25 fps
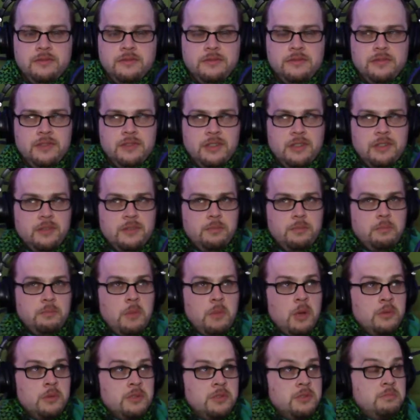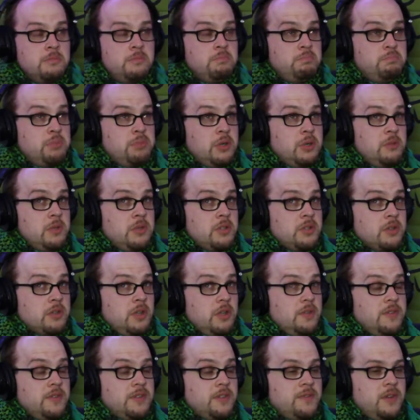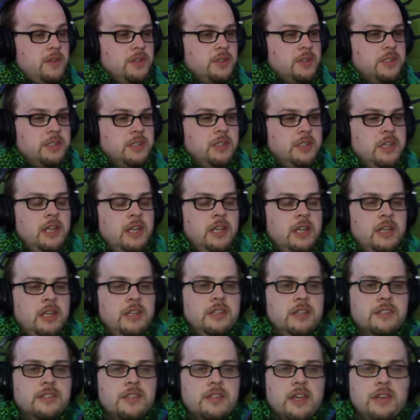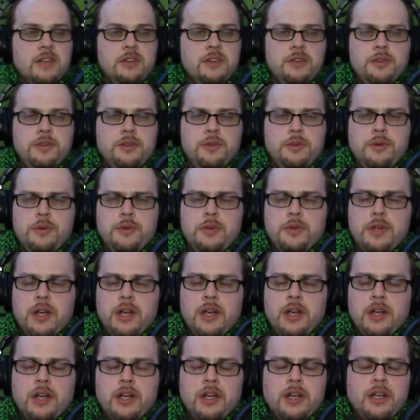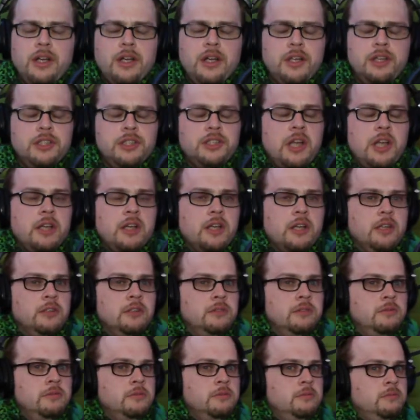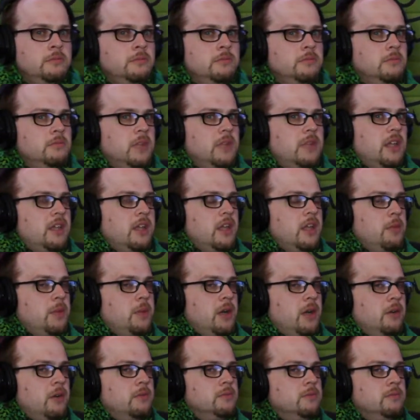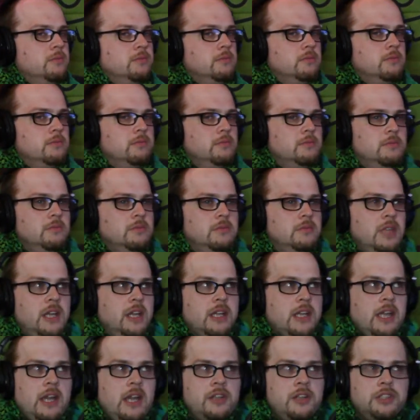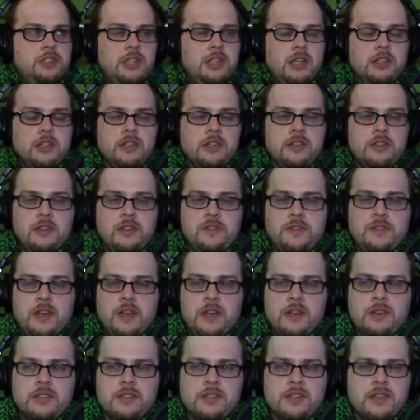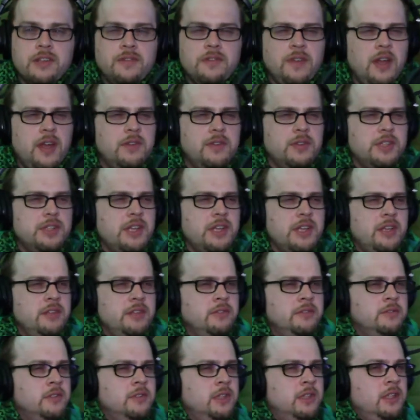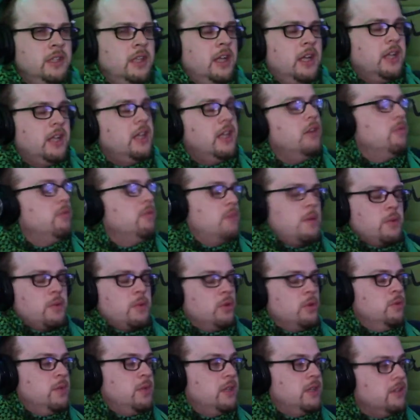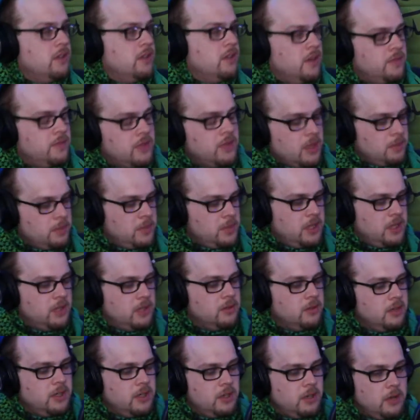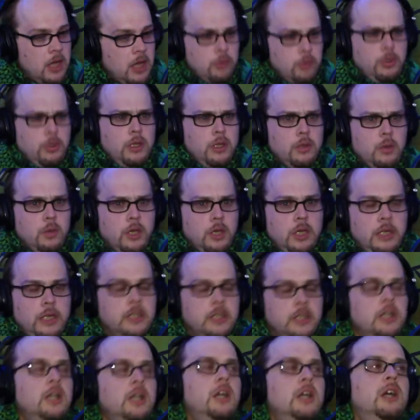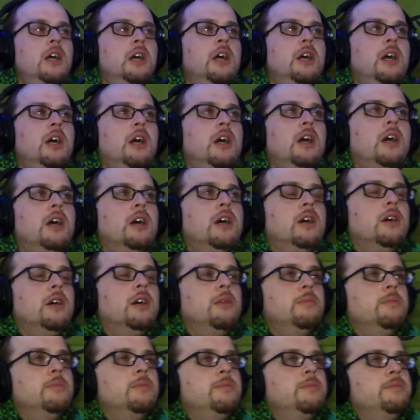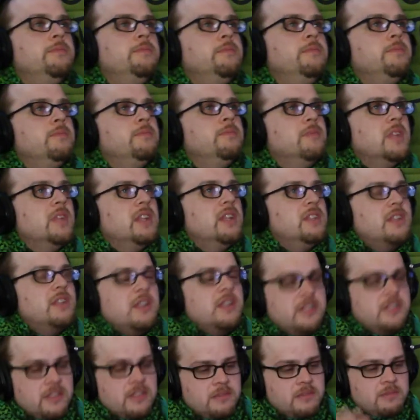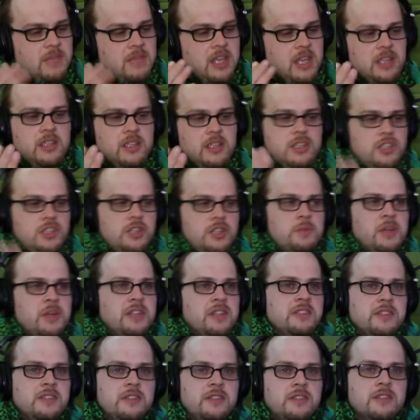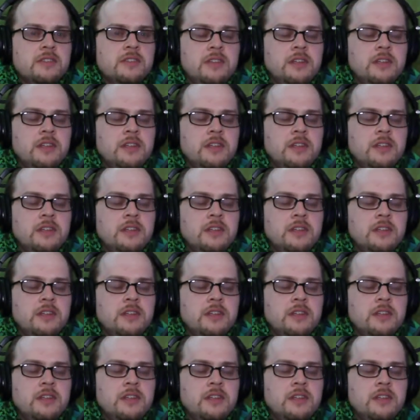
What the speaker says: in pretty much all of its function is that new shotgun that came out. That gas shotgun that fires like 5 or 10. I can't remember who makes it off the top of my head right now. I really want it. And it takes AEG magazines.